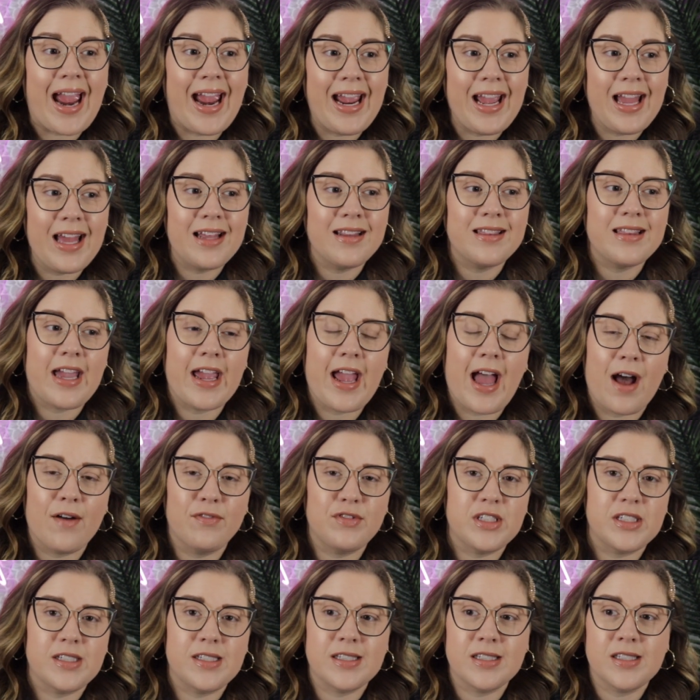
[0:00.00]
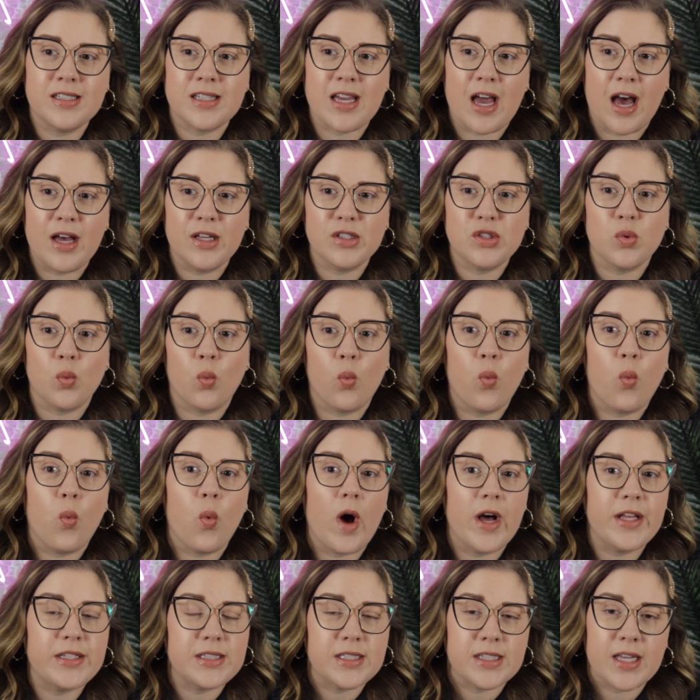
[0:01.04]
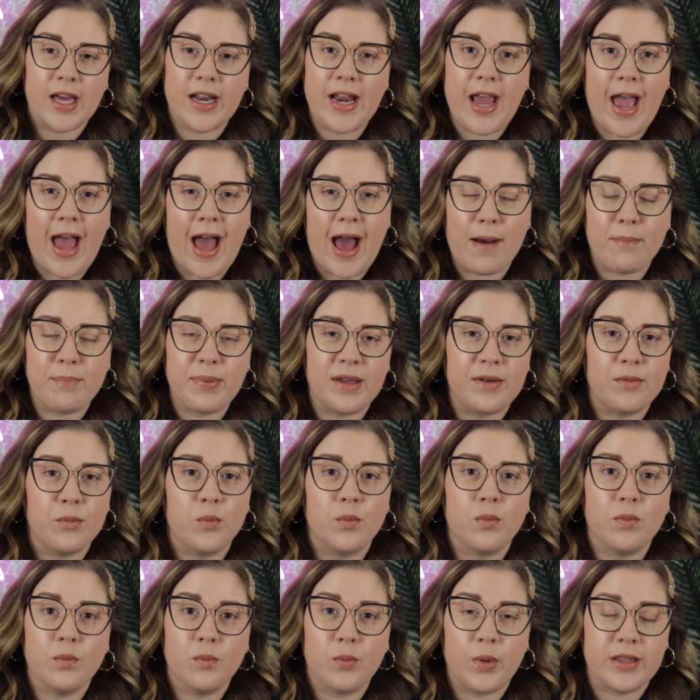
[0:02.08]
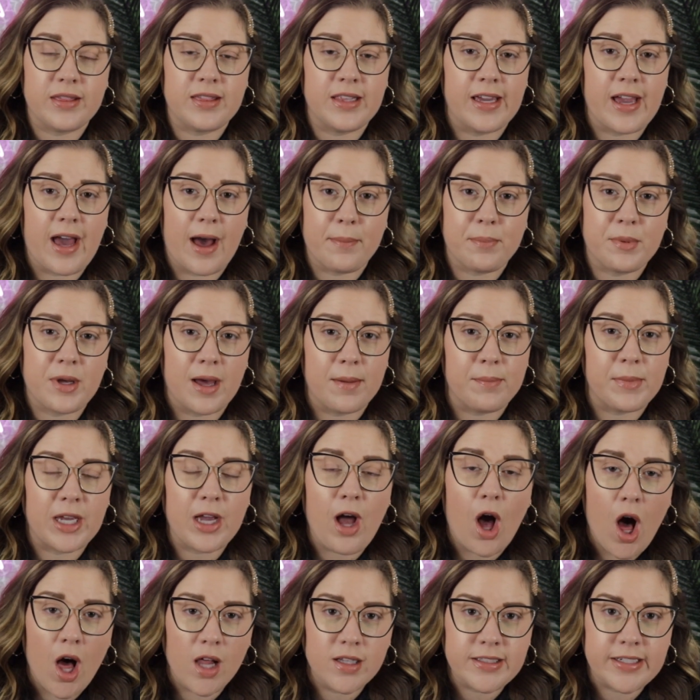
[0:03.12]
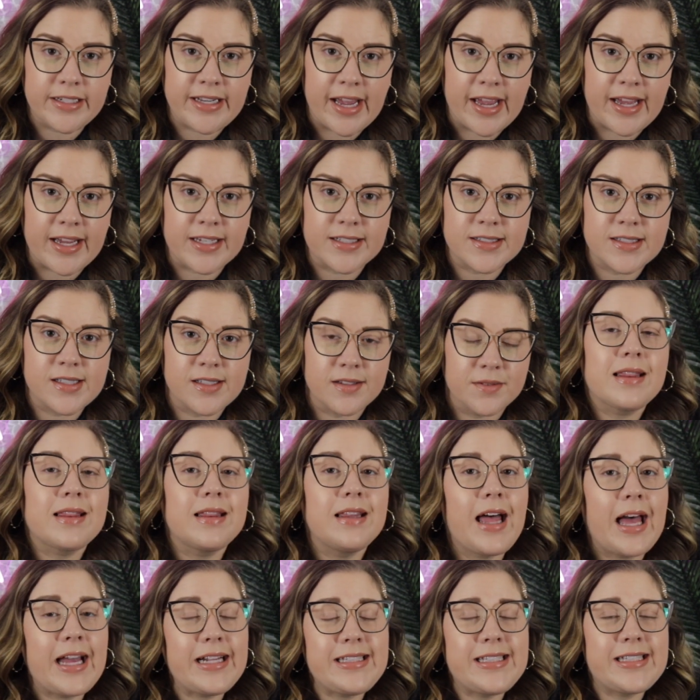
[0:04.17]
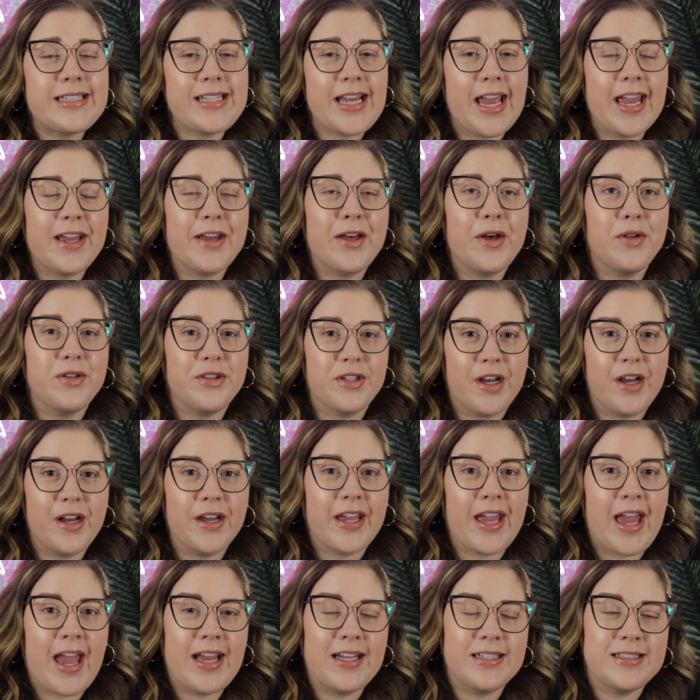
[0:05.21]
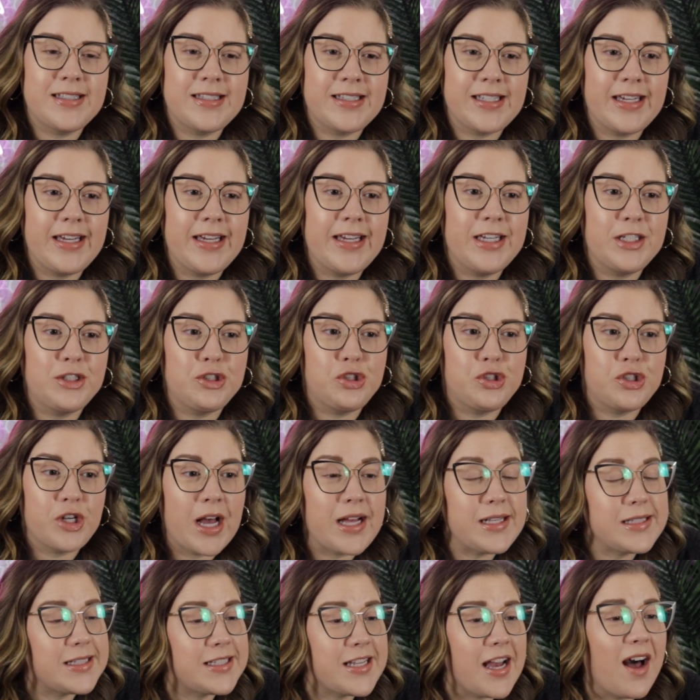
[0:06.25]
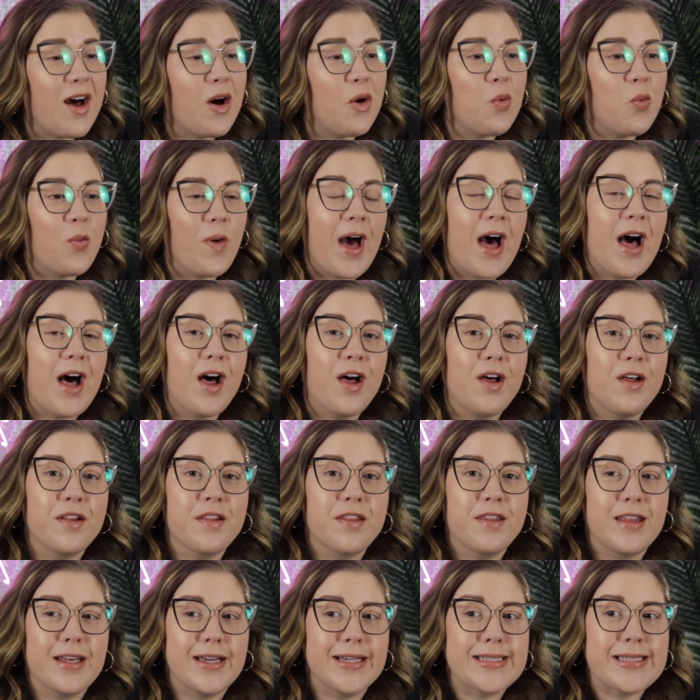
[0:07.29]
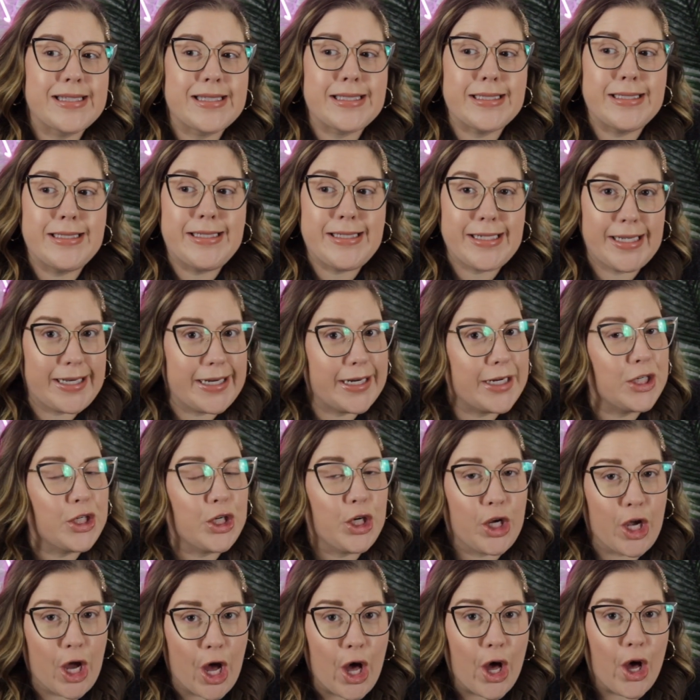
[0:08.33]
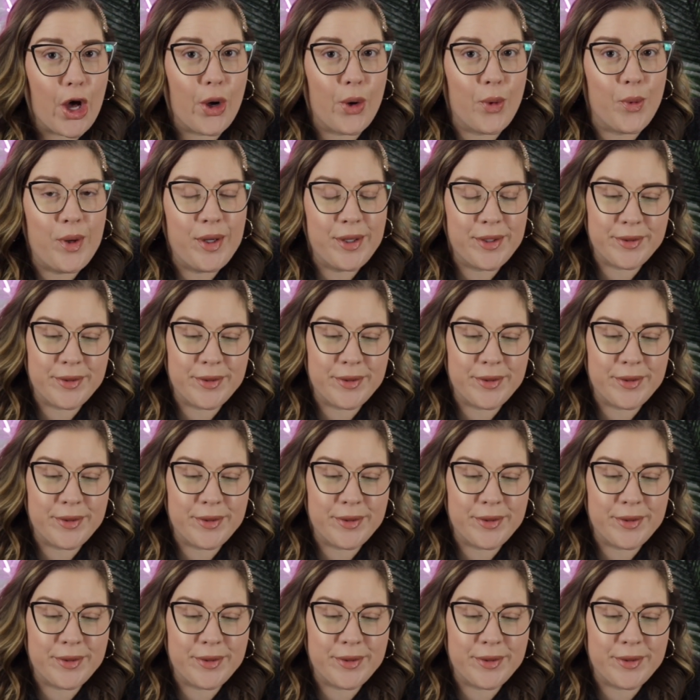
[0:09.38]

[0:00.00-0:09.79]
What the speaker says: and they have to discuss what's going to happen with the upcoming holidays. Let's take a look and see just how well this didn't go.